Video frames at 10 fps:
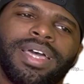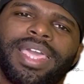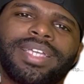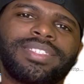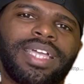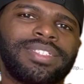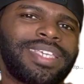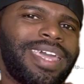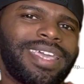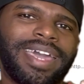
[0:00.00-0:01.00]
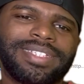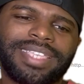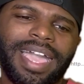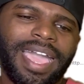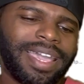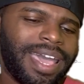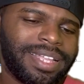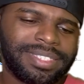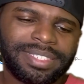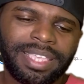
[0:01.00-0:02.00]
like I said, I had got
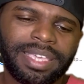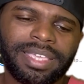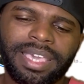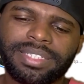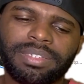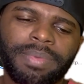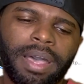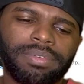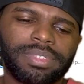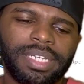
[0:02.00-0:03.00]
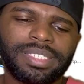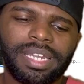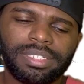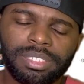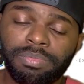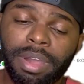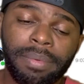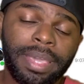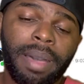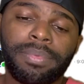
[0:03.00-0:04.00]
a second guess about Intelligence
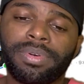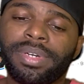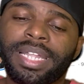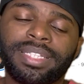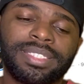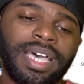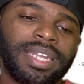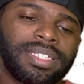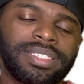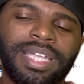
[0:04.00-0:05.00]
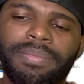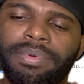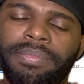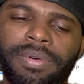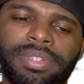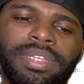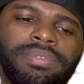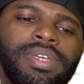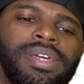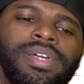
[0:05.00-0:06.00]
Prime Capital, and I decided to stop promoting it.
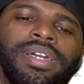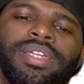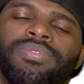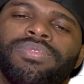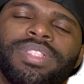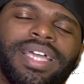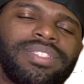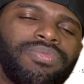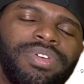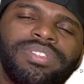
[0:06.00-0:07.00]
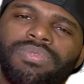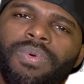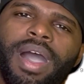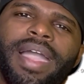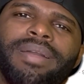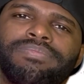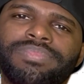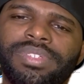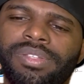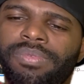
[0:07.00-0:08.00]
And like the reason why
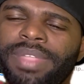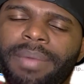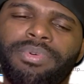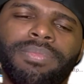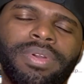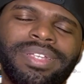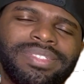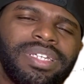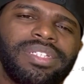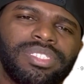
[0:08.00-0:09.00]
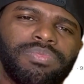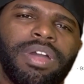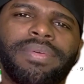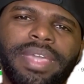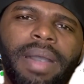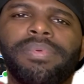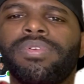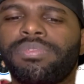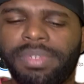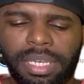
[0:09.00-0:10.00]
I'm not promoting Intelligence Prime
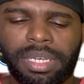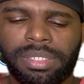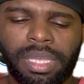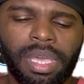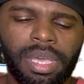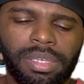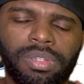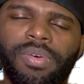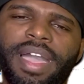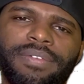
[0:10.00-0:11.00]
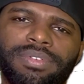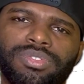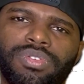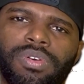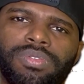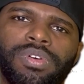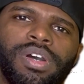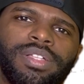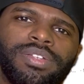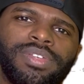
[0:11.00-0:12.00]
Capital is because you don't have control.
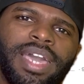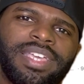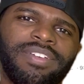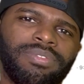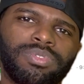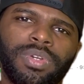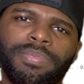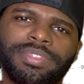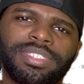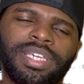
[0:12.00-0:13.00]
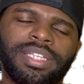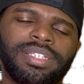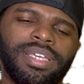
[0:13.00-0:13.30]
You got to give them 20%.